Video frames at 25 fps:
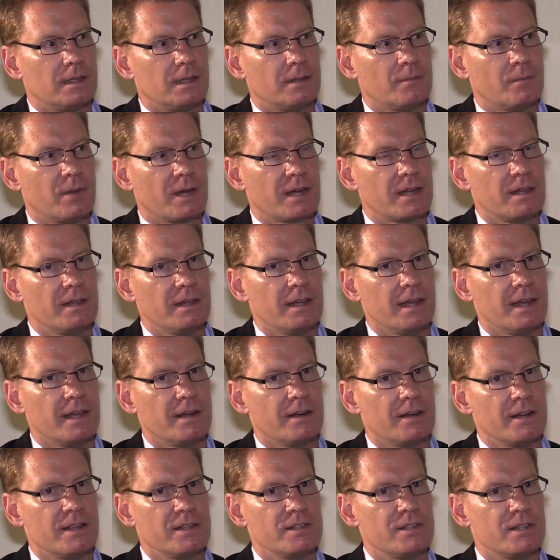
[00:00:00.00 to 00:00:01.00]
And one of the
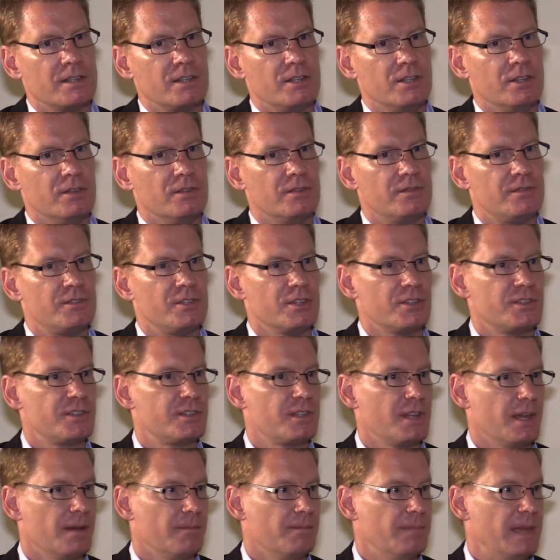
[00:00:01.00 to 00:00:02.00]
areas that you've
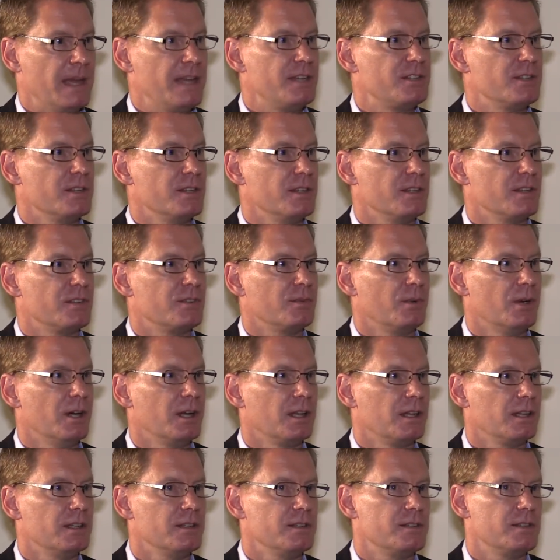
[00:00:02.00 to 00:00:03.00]
just mentioned as
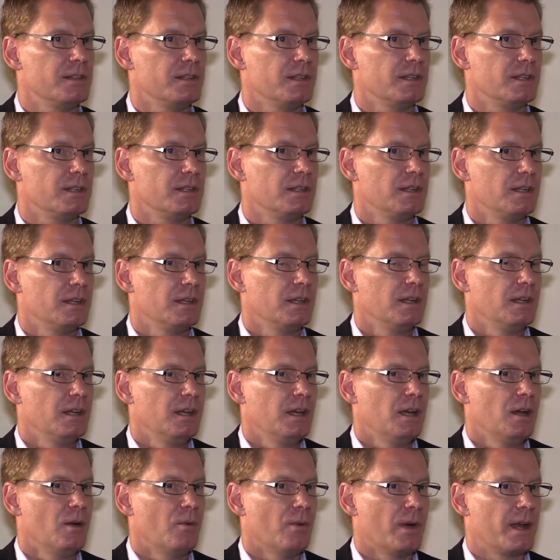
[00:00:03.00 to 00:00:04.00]
well is that
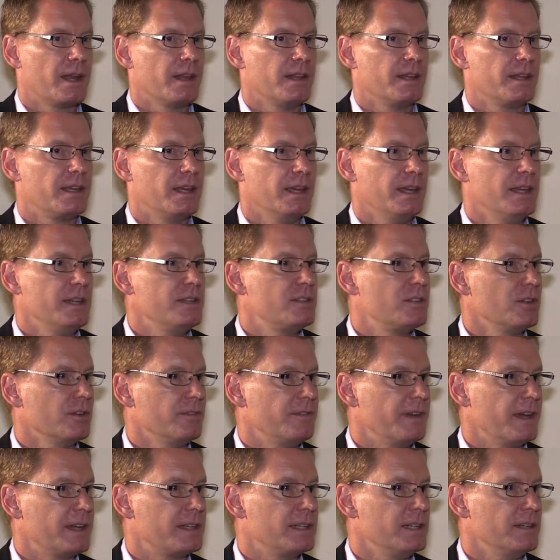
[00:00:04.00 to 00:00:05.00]
one of the keys to
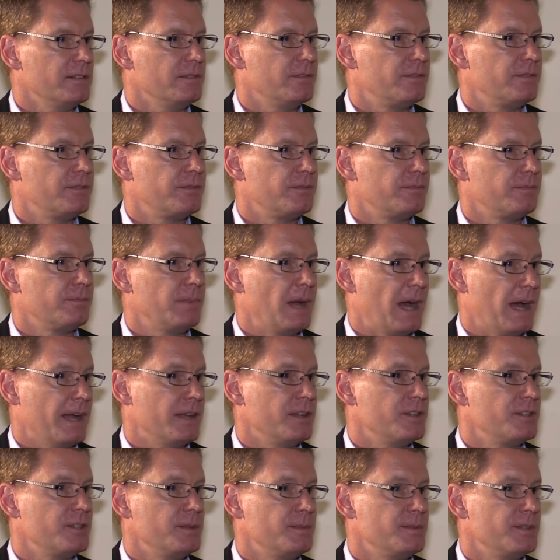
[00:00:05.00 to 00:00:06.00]
effective
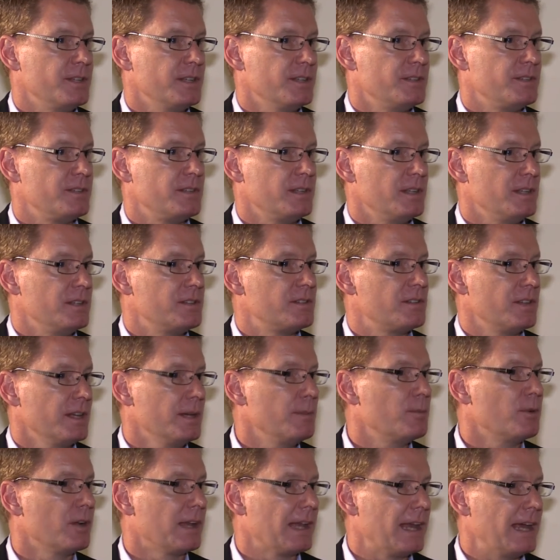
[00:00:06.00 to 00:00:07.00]
partnerships is
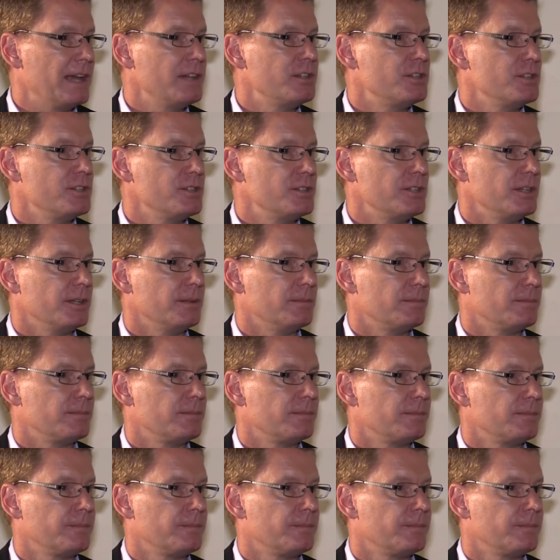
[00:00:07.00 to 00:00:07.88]
deep relationship.